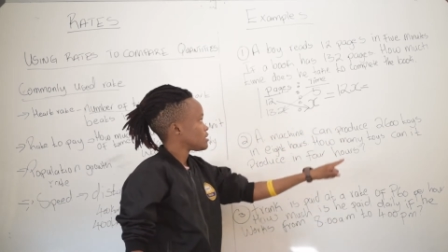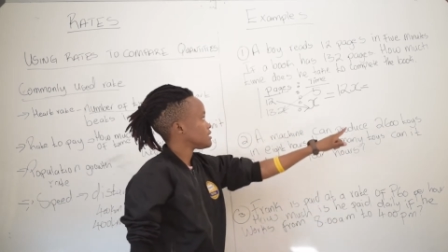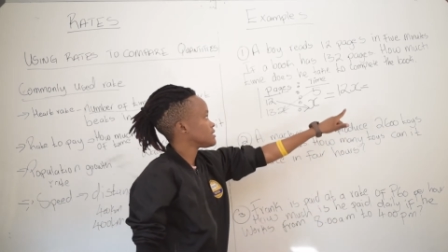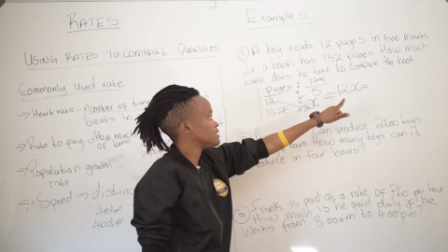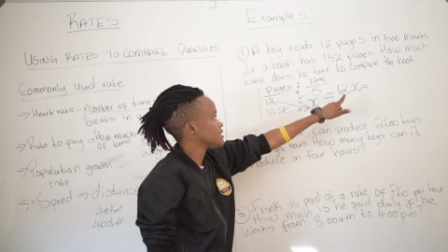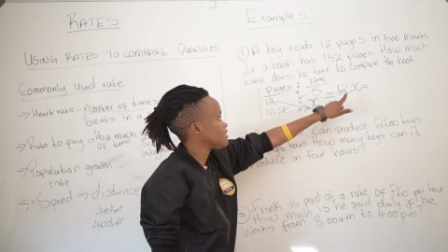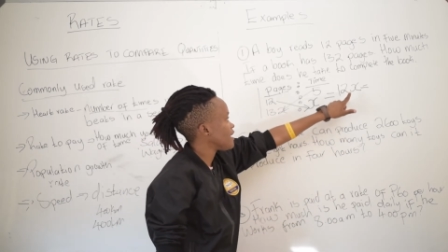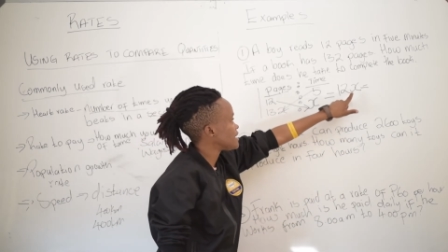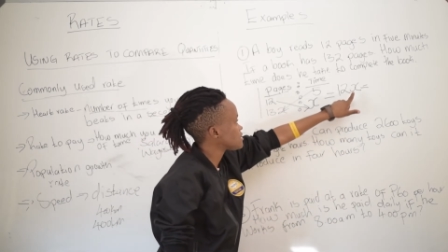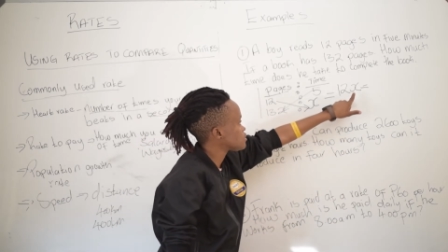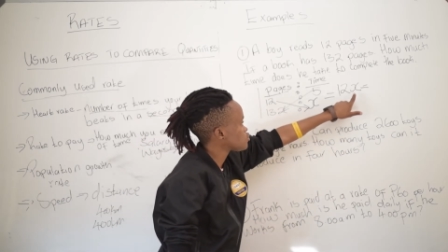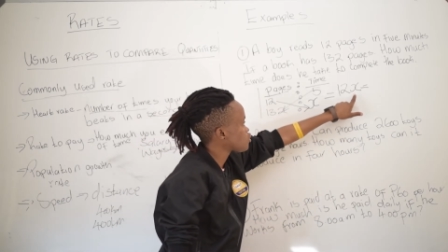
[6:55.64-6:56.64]
is give
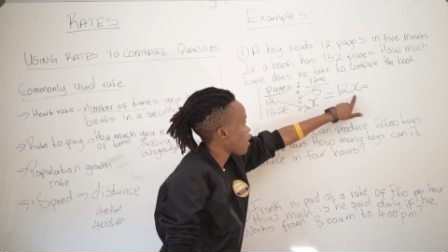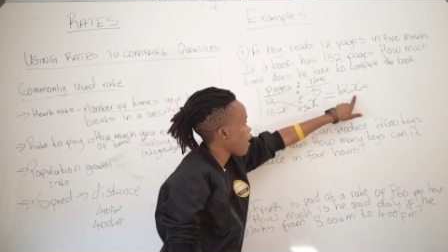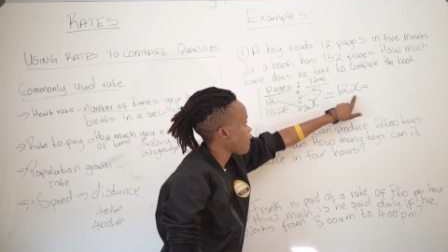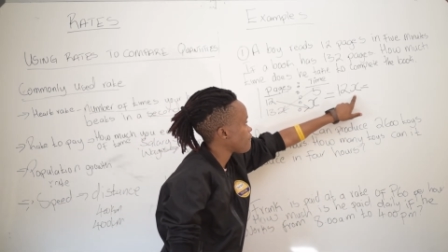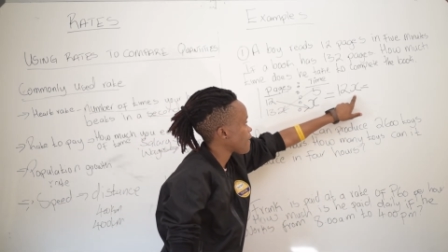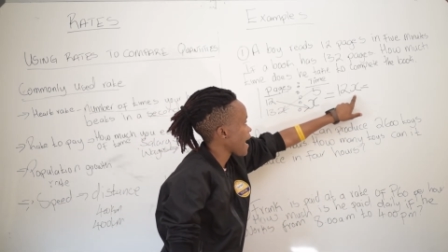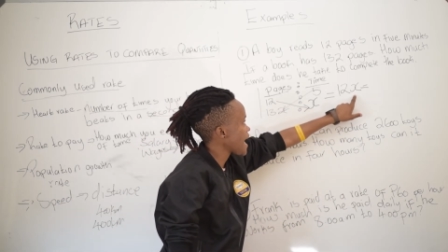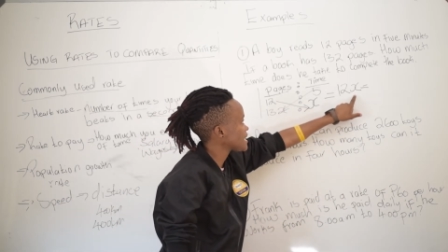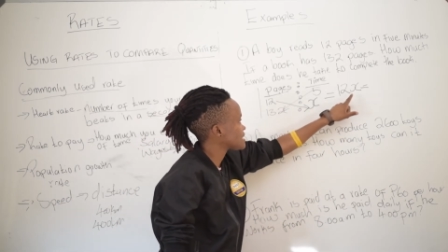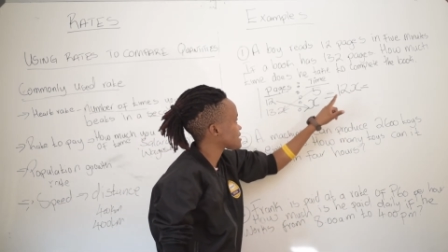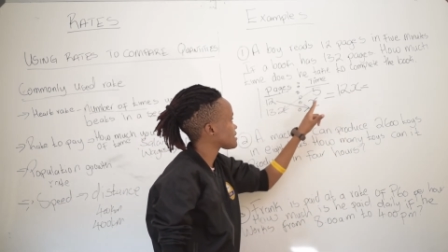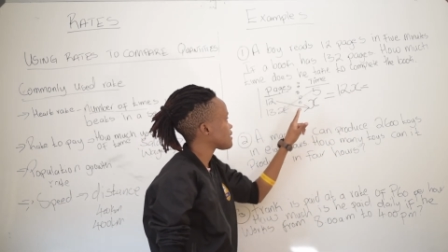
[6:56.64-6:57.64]
us
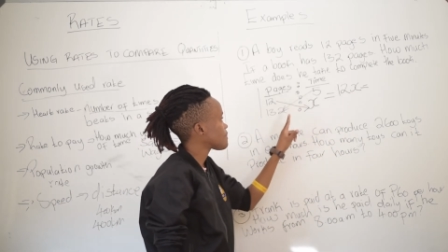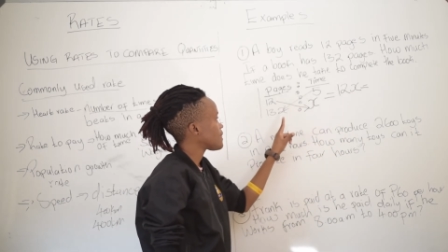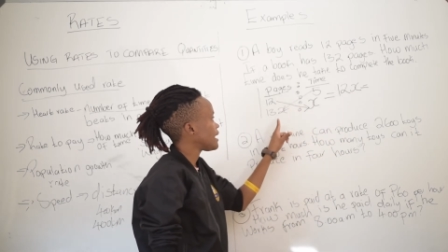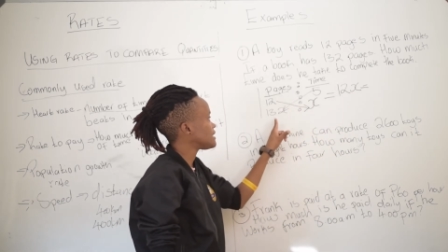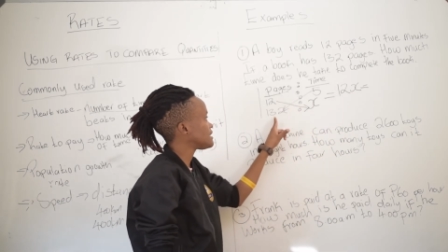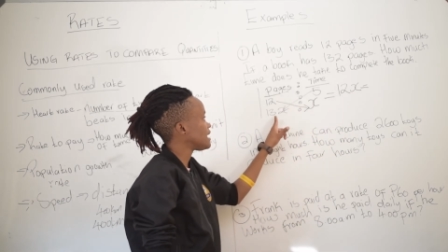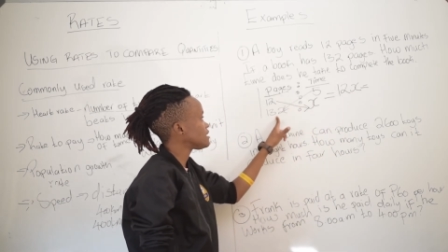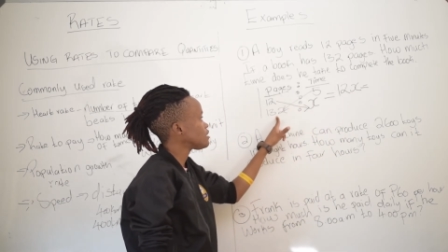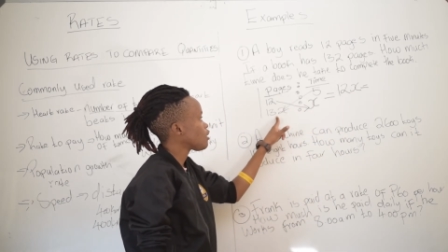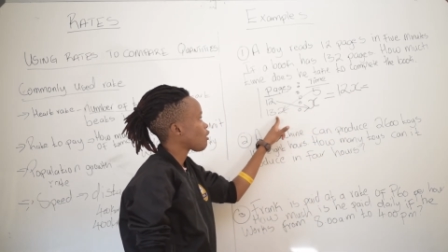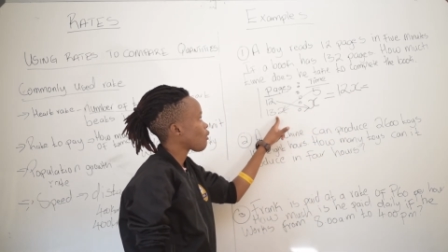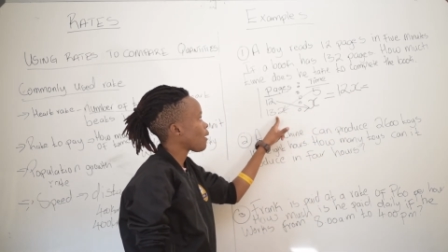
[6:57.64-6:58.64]
12x, and then